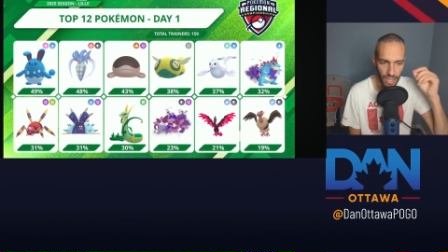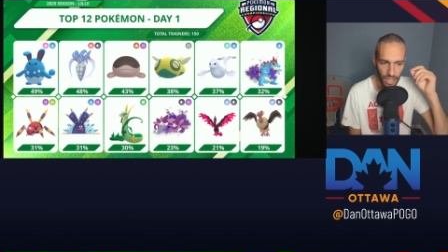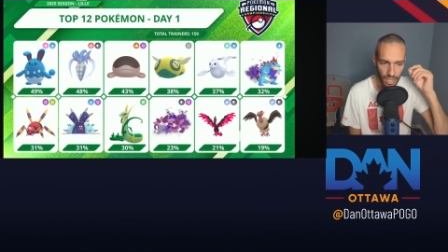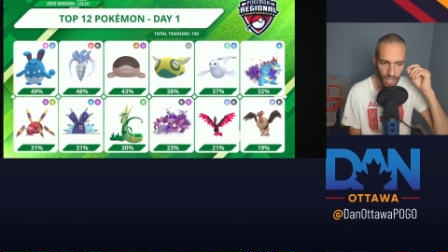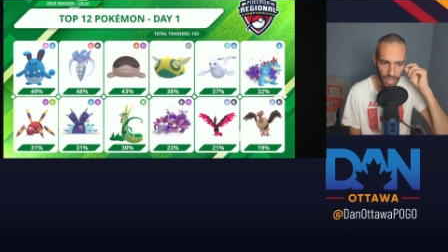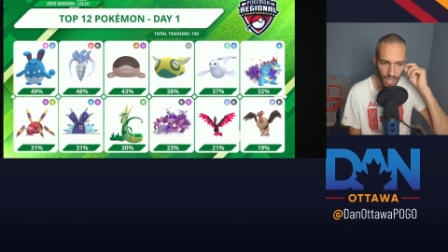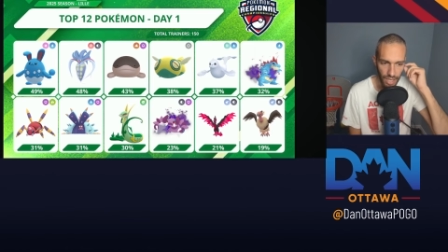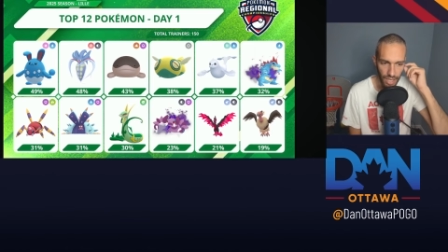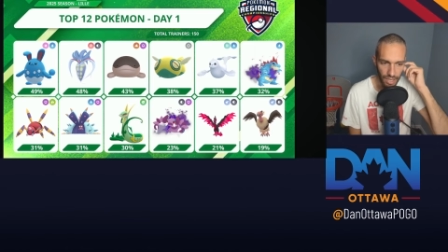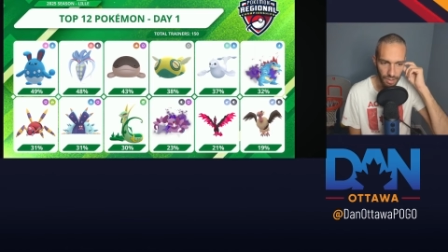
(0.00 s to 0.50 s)

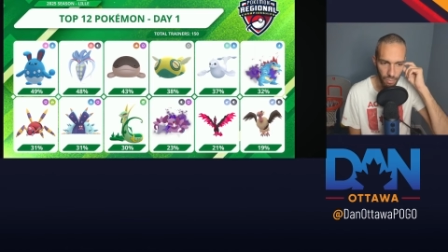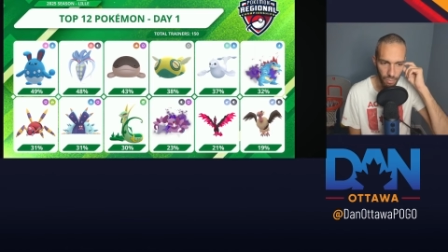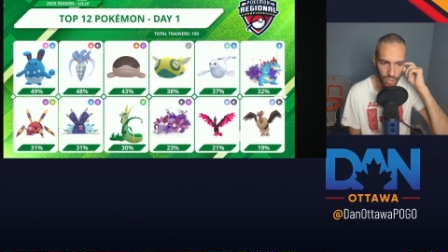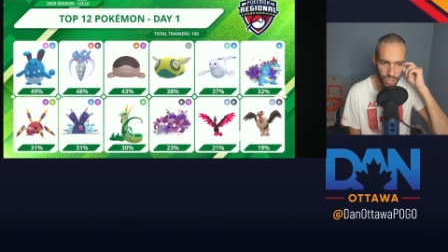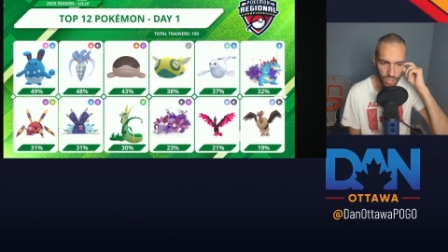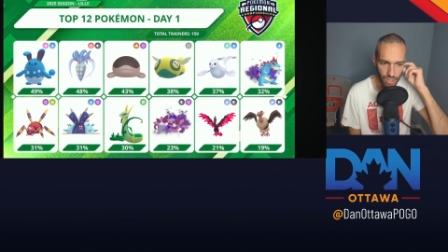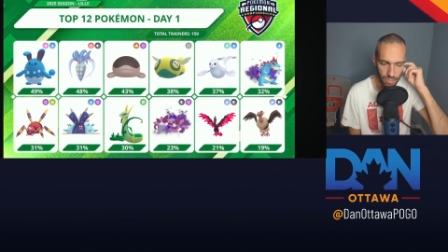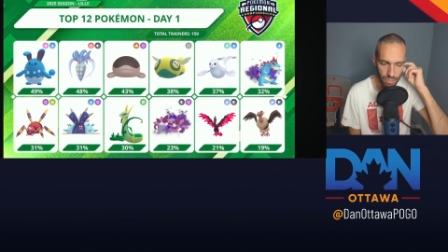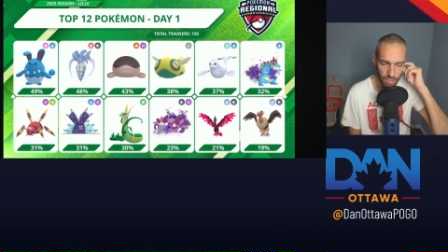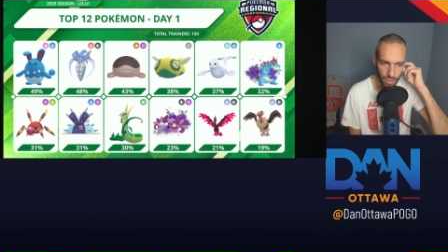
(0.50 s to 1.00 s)
Whereas
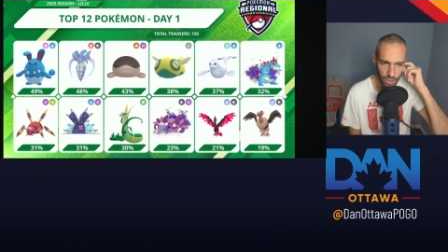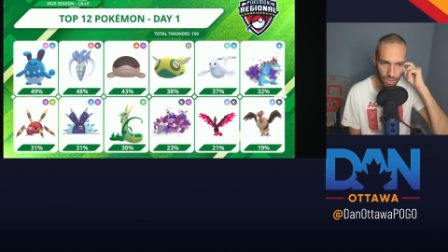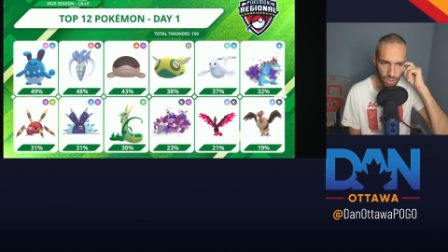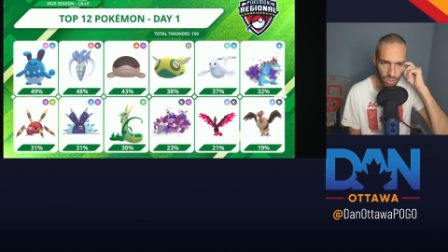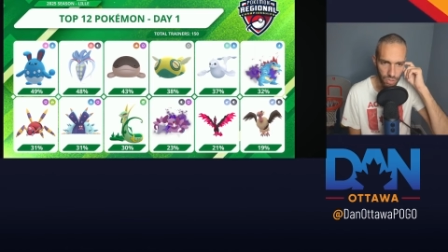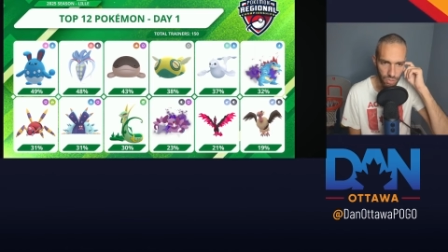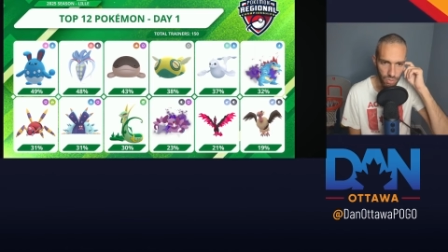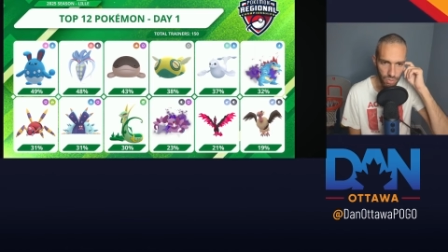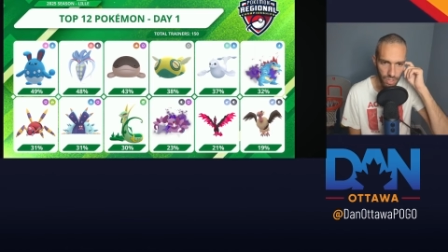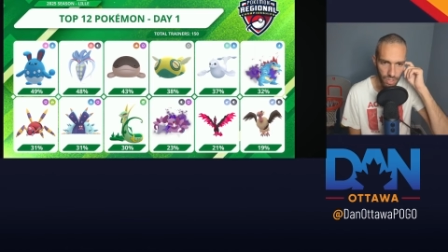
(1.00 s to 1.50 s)
as opposed
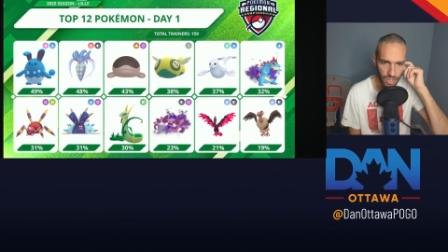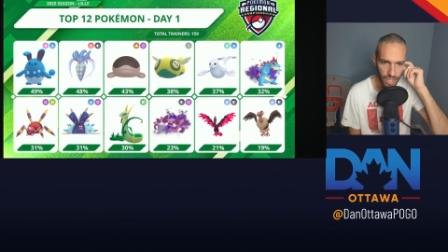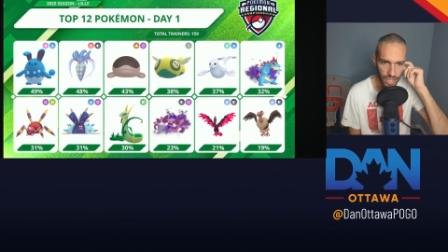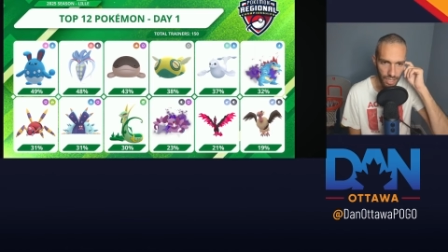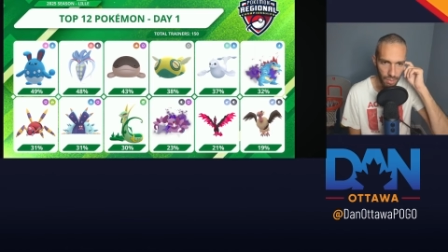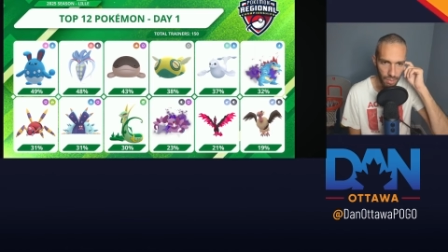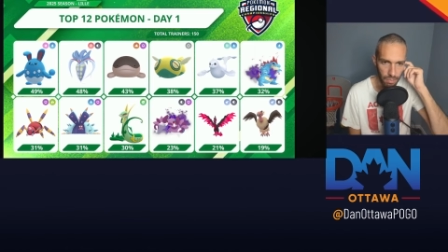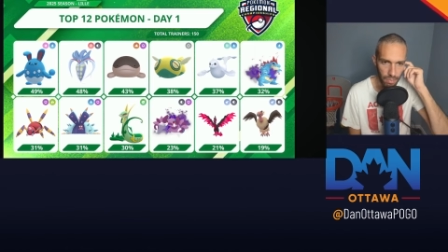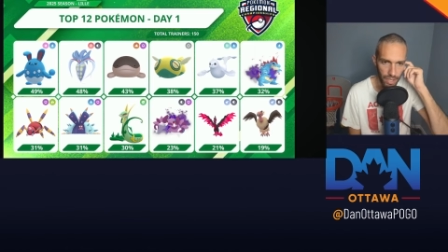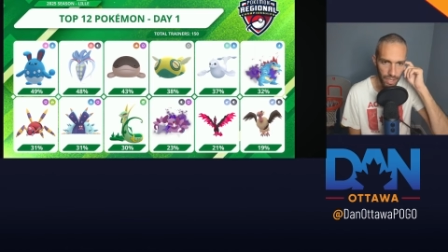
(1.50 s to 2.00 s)
to in like a
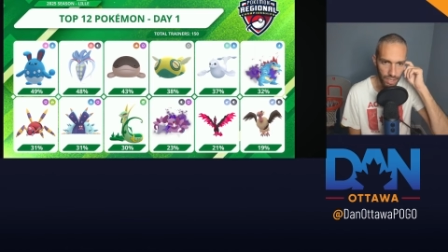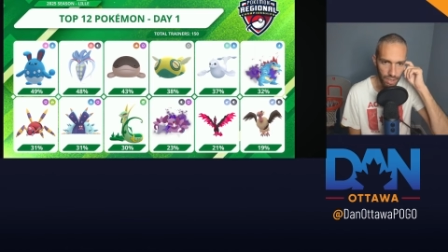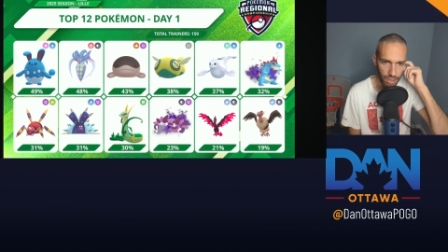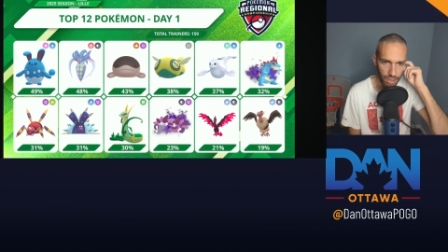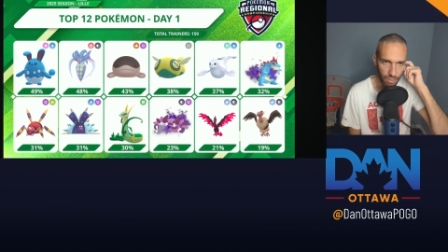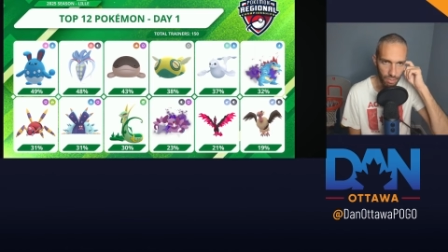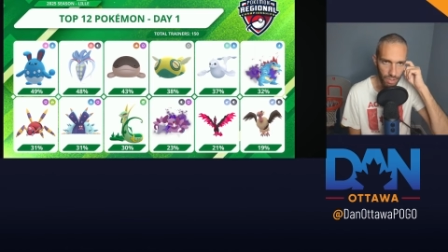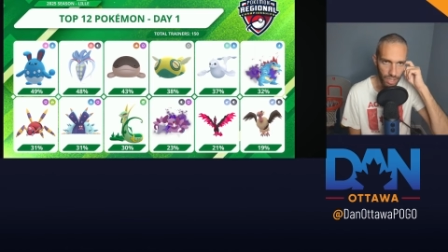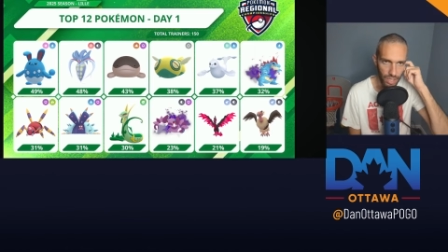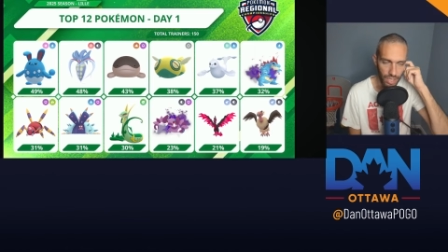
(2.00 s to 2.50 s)
pick
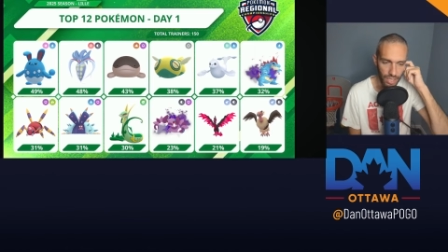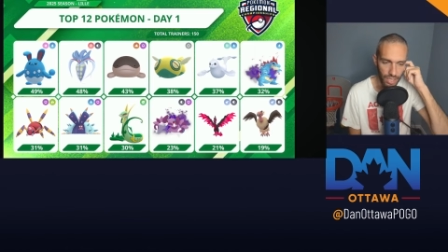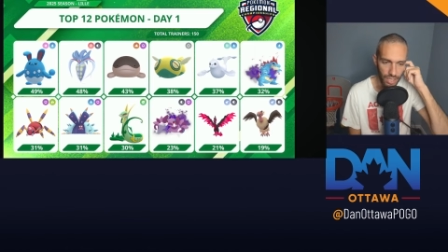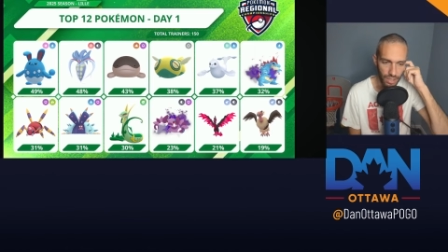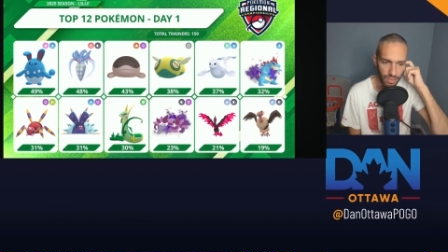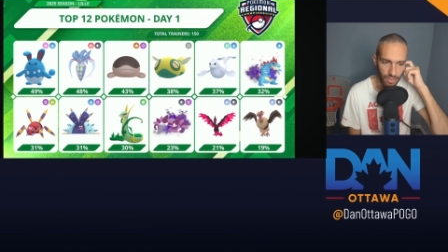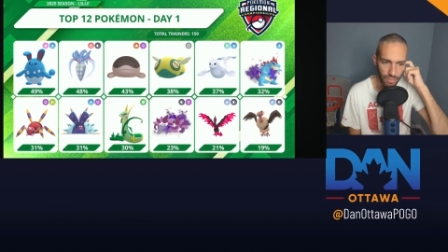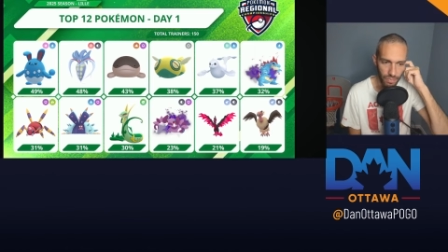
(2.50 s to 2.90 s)
3